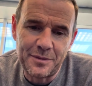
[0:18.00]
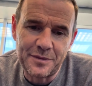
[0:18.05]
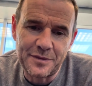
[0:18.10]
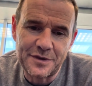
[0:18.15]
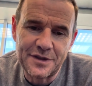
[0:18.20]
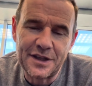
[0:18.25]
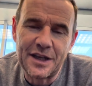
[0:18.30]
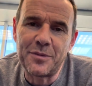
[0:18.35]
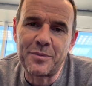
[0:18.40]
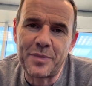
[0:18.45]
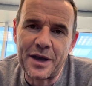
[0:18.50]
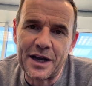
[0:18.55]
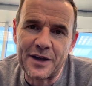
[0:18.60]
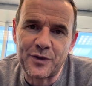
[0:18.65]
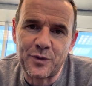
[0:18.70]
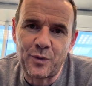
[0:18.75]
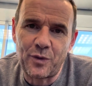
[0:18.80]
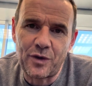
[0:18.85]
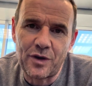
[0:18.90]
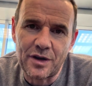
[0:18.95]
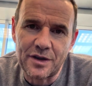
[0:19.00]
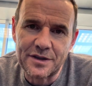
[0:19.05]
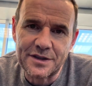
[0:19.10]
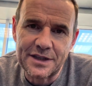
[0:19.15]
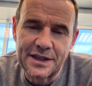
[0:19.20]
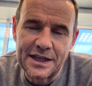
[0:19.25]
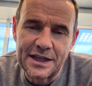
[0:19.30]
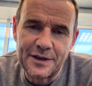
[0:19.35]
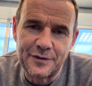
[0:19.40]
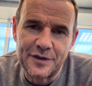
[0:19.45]
to impact the world
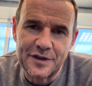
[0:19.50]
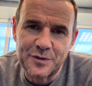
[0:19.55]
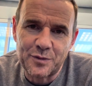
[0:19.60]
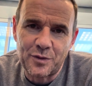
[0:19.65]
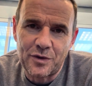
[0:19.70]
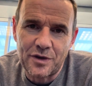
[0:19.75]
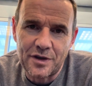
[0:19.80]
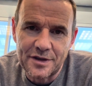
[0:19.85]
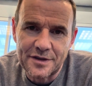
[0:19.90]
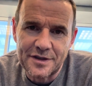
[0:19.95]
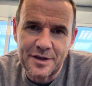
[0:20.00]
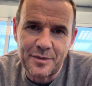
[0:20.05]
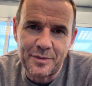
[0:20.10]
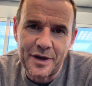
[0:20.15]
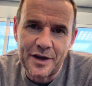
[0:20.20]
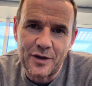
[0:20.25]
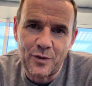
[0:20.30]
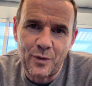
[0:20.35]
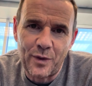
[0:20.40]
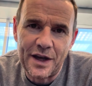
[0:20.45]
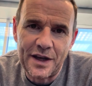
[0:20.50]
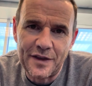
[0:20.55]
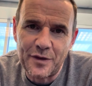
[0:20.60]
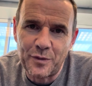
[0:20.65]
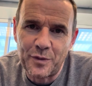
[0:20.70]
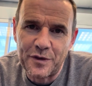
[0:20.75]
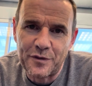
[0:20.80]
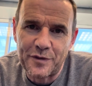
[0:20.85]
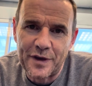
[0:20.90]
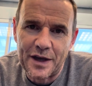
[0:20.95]
and leave this world in a better way than
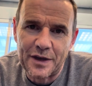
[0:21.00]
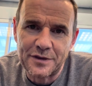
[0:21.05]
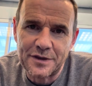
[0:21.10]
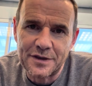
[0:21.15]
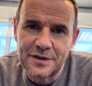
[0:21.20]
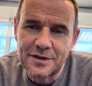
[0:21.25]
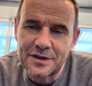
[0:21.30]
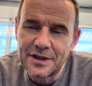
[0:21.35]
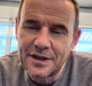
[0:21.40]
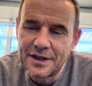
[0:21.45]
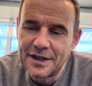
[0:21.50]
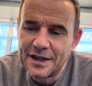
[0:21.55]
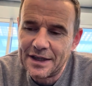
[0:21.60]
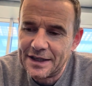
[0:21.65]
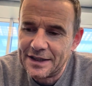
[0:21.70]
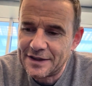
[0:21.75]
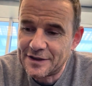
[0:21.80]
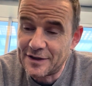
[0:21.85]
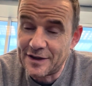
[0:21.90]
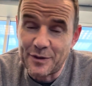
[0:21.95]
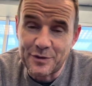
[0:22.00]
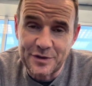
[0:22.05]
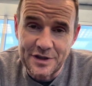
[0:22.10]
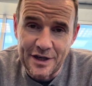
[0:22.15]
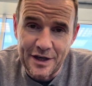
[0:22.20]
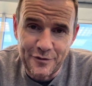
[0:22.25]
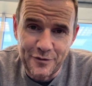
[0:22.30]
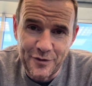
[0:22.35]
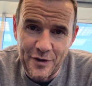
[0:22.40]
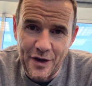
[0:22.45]
we found it. So that was a
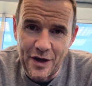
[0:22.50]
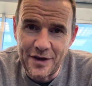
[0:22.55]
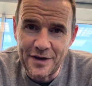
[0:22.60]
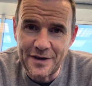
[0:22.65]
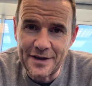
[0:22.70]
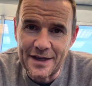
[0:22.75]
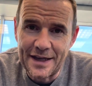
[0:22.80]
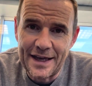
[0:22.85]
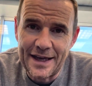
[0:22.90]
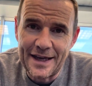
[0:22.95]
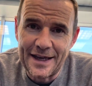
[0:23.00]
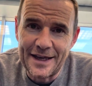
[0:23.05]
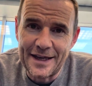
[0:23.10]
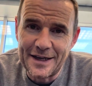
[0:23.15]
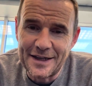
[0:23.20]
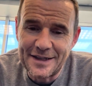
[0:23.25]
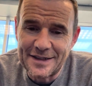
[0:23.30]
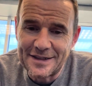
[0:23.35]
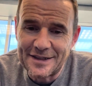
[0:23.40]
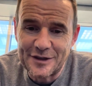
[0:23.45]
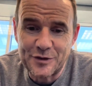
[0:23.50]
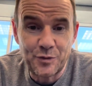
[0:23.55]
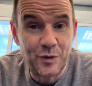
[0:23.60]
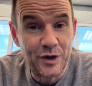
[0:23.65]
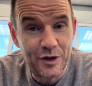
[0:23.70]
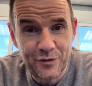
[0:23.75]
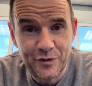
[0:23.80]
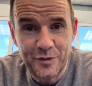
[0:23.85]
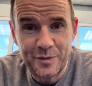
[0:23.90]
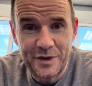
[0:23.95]
lot of fun, and it's
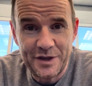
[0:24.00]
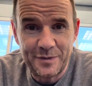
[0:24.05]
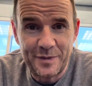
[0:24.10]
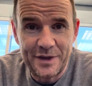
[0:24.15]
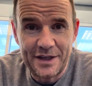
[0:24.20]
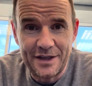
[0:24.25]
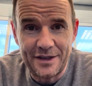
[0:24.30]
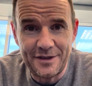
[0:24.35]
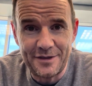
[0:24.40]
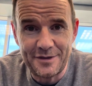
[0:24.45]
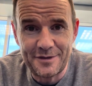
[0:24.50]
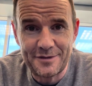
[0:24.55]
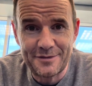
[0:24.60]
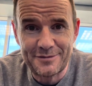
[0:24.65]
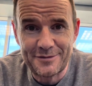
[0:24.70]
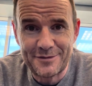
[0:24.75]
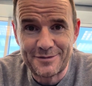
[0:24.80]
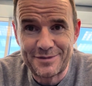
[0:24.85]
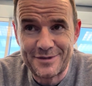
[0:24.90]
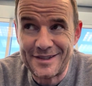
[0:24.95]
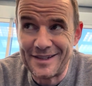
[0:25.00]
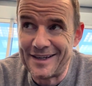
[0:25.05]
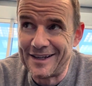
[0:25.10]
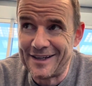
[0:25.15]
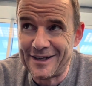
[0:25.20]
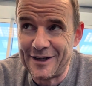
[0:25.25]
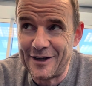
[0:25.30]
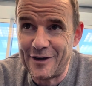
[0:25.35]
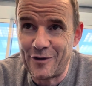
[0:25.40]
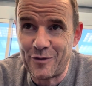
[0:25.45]
weird for me to be sitting in
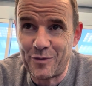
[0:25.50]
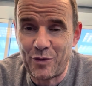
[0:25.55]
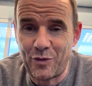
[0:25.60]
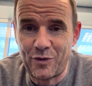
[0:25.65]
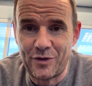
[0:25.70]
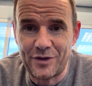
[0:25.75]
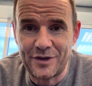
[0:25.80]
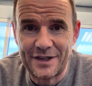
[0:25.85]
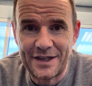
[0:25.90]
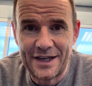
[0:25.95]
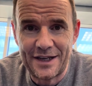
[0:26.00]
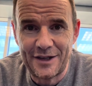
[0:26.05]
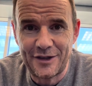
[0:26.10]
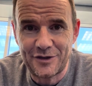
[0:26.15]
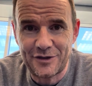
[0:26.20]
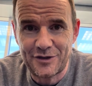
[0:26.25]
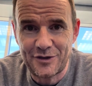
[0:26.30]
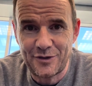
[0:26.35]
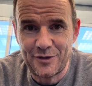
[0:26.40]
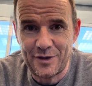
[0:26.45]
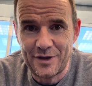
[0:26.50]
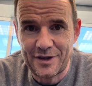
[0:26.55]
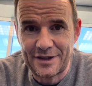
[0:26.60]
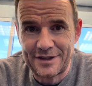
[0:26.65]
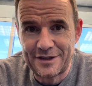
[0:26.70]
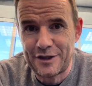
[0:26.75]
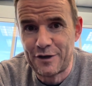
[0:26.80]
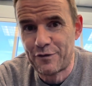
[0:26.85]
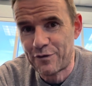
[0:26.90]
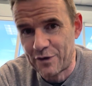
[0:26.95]
an airport heading to a
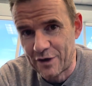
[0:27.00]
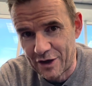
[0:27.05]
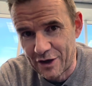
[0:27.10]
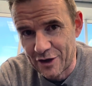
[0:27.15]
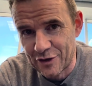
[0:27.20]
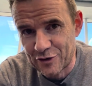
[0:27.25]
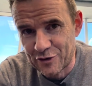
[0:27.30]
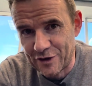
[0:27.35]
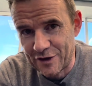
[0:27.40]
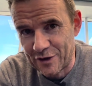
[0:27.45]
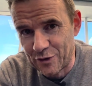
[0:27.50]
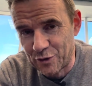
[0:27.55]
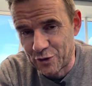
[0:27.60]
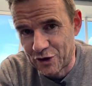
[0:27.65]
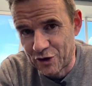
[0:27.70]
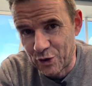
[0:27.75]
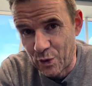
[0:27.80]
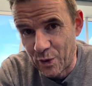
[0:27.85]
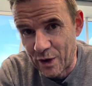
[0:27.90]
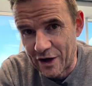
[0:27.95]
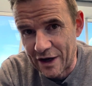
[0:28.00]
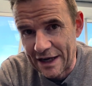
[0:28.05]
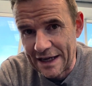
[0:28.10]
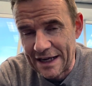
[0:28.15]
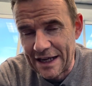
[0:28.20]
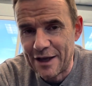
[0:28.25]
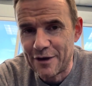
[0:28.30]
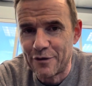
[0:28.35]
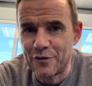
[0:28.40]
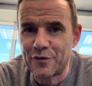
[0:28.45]
different country to where I
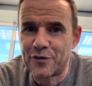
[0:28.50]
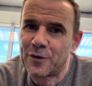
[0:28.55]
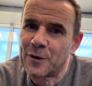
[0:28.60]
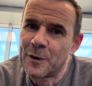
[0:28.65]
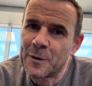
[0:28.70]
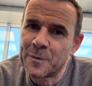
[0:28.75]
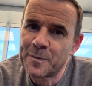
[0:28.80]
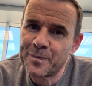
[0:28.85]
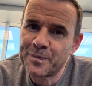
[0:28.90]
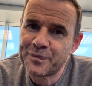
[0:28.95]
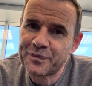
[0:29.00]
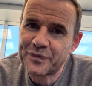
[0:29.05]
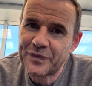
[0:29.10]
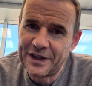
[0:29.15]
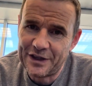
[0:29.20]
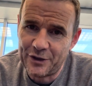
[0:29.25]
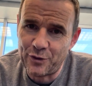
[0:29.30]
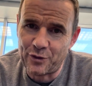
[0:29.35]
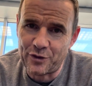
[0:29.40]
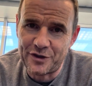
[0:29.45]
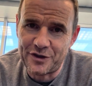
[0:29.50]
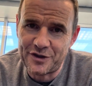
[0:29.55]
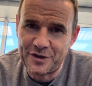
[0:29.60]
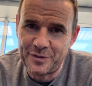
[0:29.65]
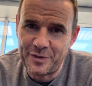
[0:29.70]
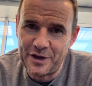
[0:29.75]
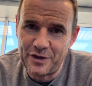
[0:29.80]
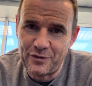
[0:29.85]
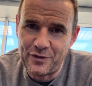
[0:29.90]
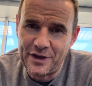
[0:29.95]
live in order to
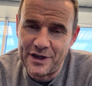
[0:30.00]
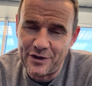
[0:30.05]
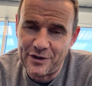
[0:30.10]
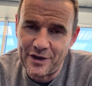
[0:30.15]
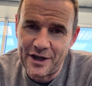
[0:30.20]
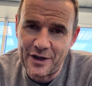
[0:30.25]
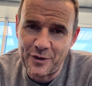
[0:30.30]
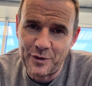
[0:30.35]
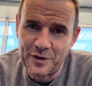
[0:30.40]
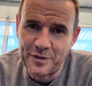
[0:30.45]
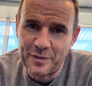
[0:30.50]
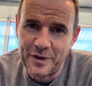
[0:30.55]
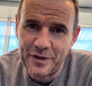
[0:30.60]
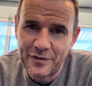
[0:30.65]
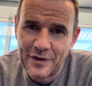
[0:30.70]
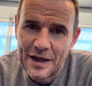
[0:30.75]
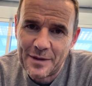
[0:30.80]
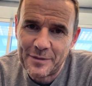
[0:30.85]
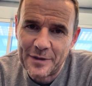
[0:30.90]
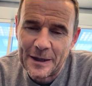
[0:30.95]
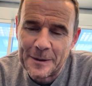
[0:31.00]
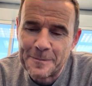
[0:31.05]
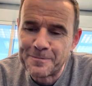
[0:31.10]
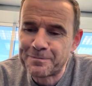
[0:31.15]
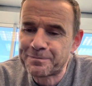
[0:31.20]
be reunited with my family.